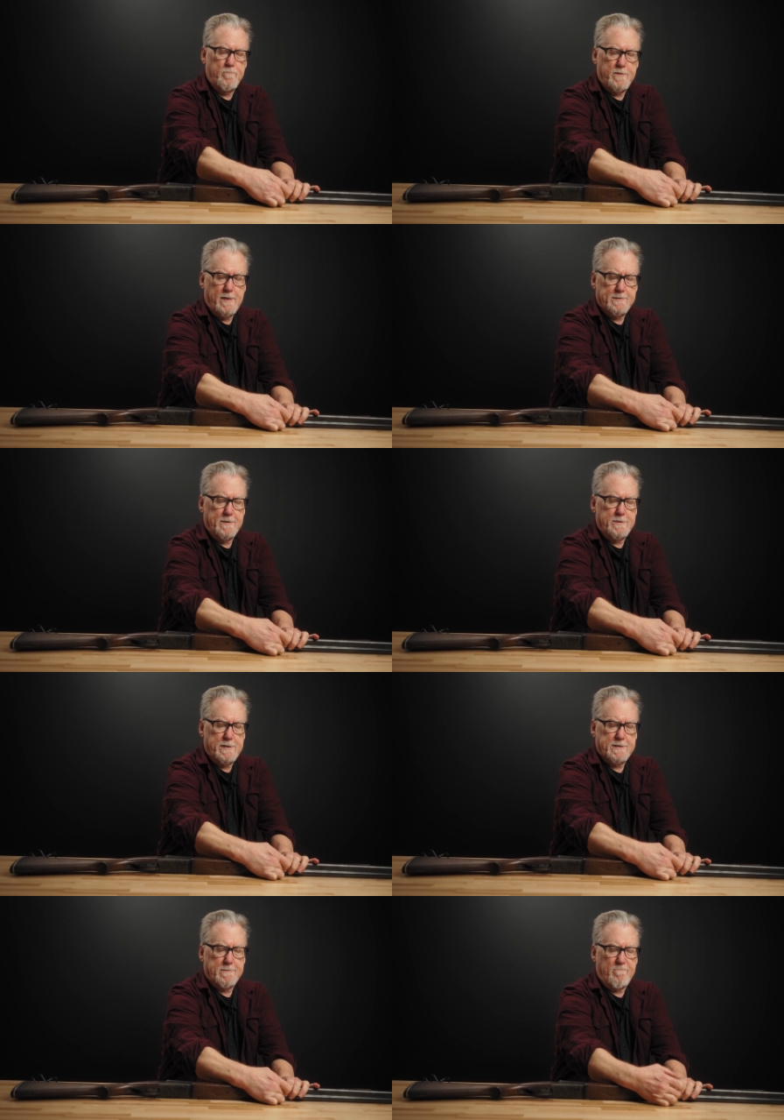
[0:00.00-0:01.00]
doesn't
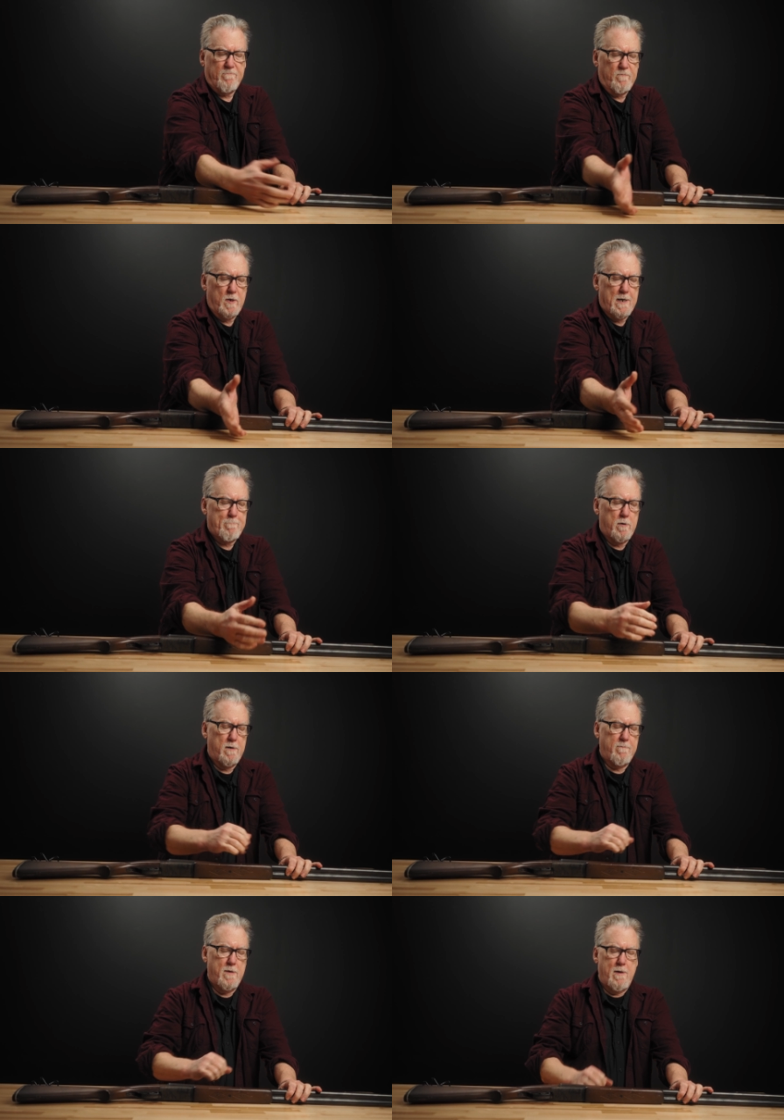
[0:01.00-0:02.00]
just flop
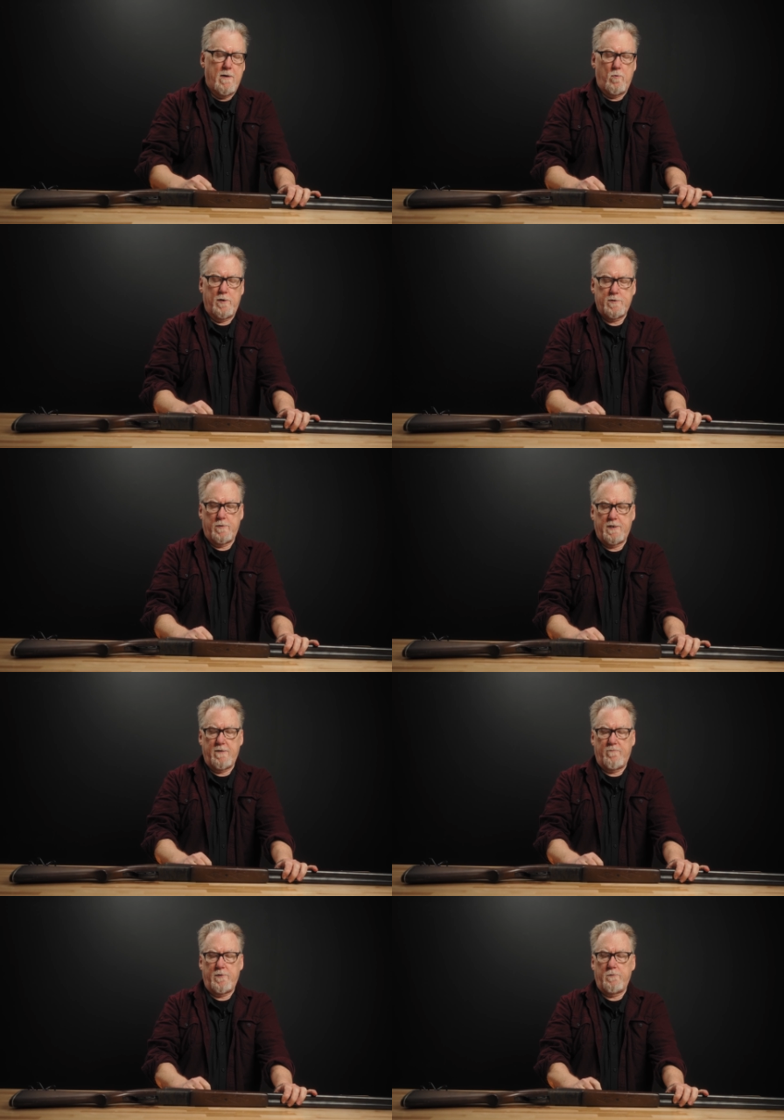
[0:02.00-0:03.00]
off, which would
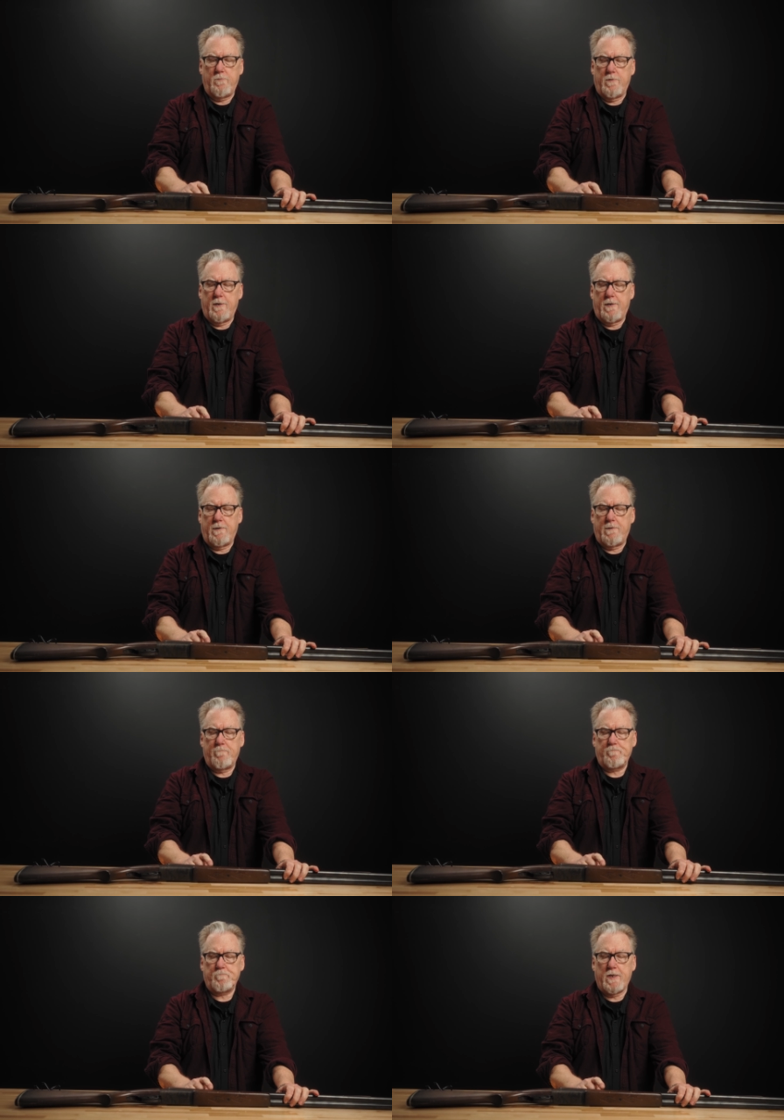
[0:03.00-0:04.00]
give you
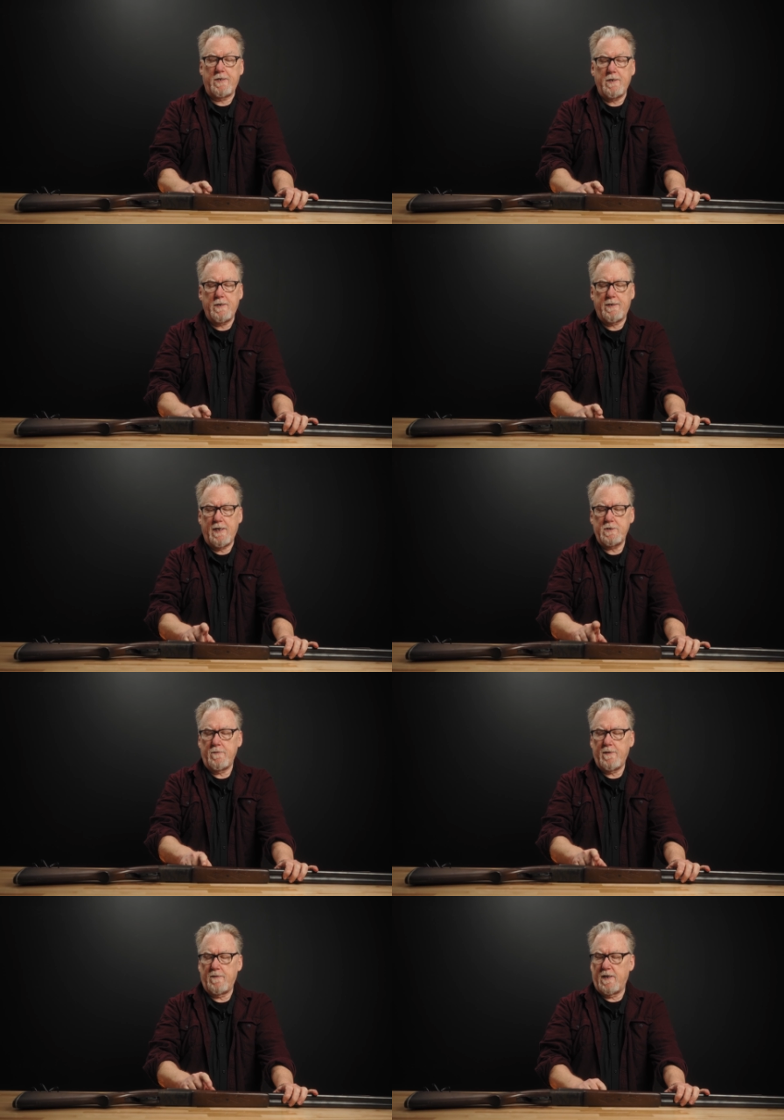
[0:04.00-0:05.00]
um, an
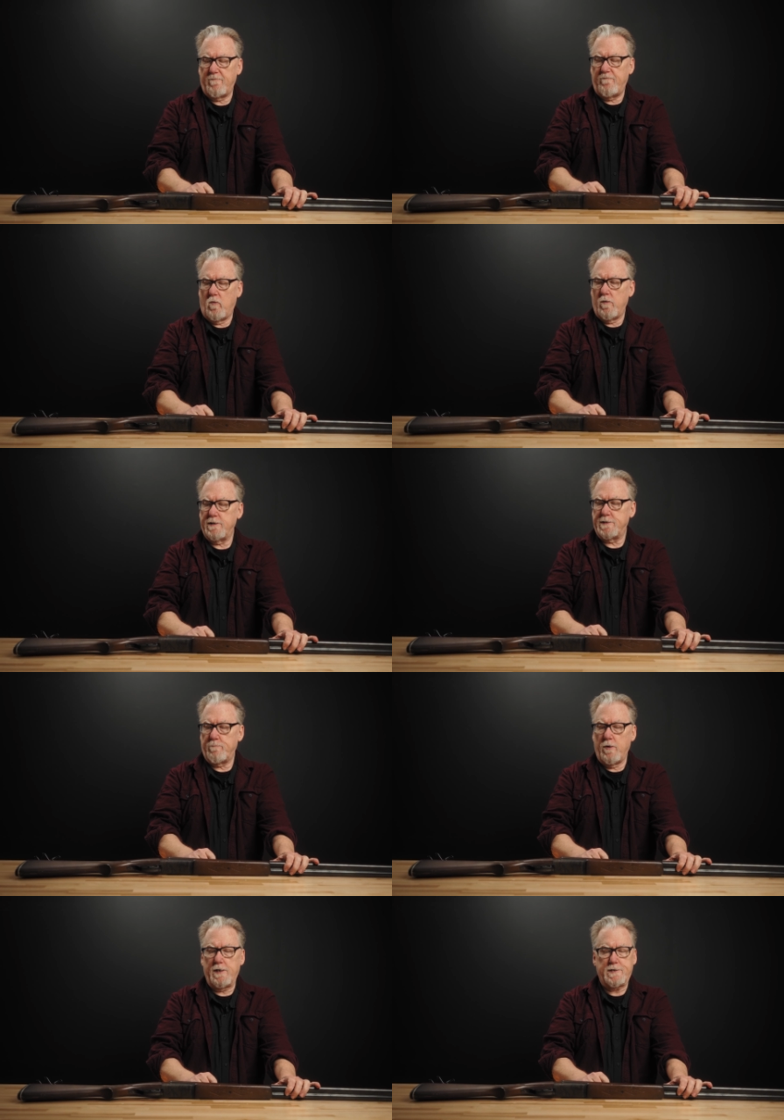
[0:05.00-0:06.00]
indication that that fore-end
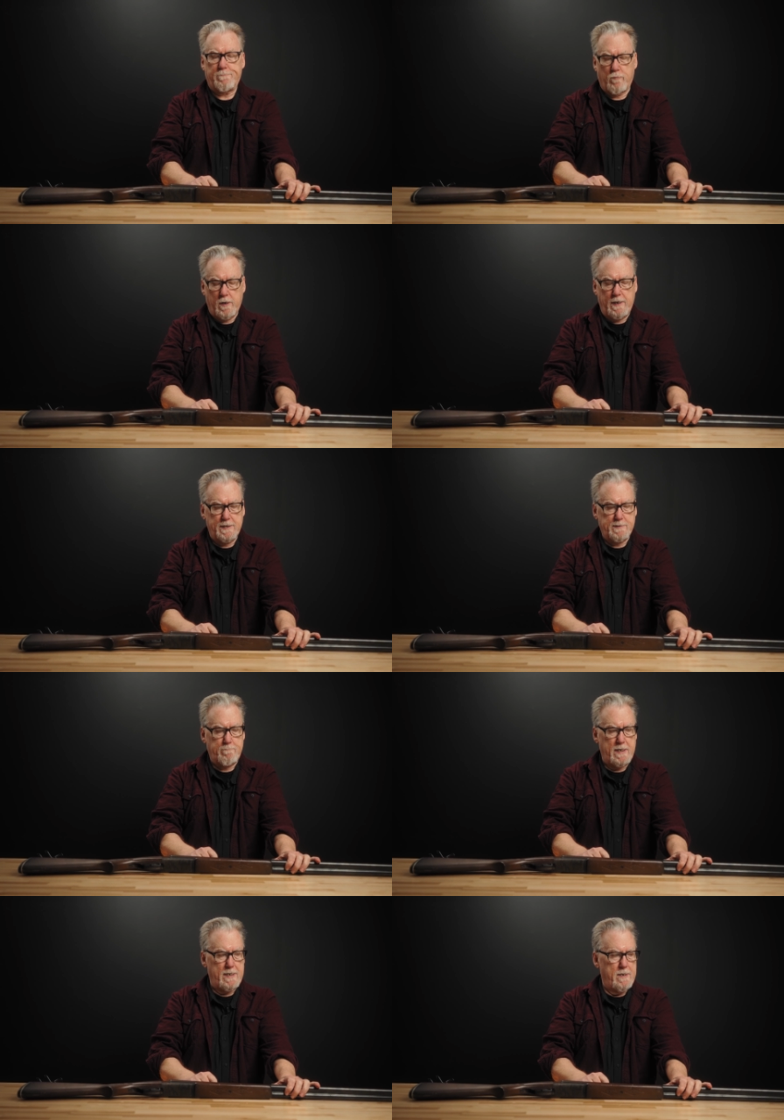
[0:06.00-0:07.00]
spring spring is
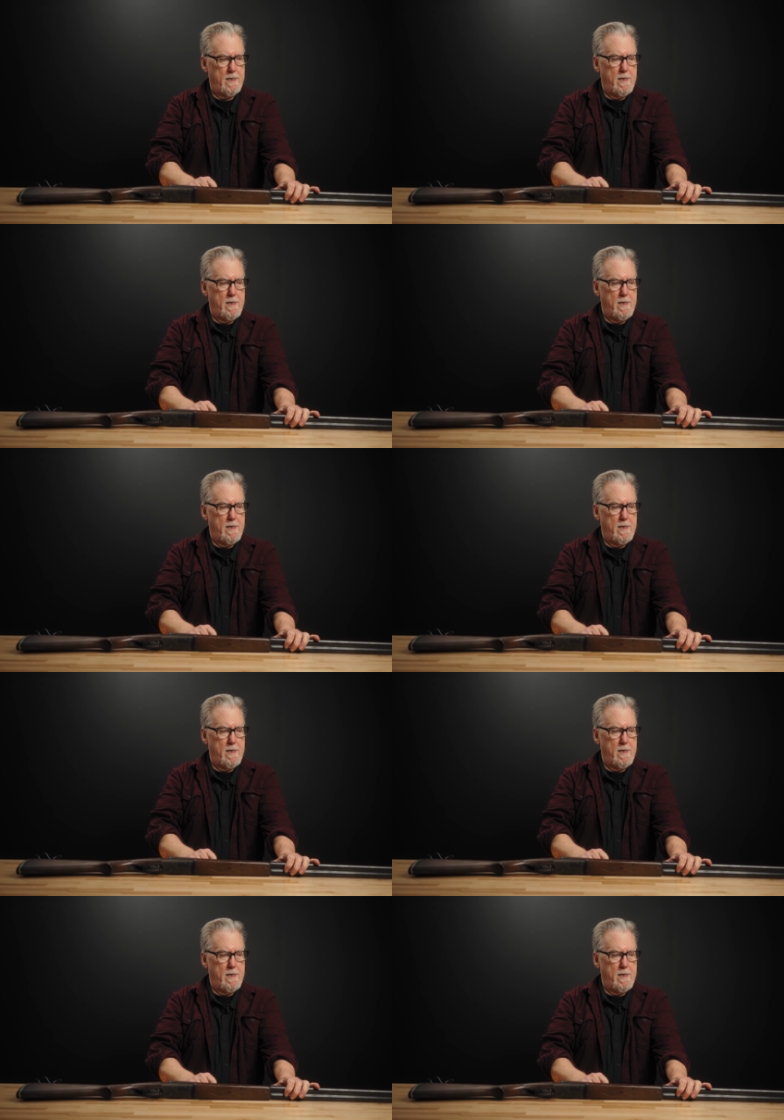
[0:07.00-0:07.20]
bad.